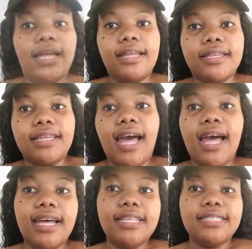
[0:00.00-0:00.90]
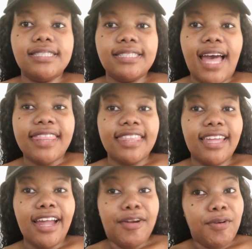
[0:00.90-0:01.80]
Guys, I think
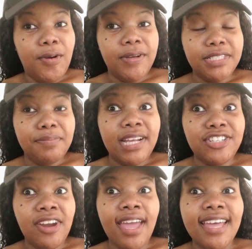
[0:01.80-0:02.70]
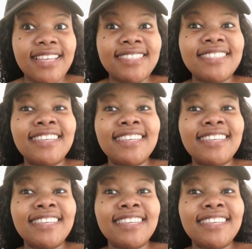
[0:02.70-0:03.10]
I ruined my dress.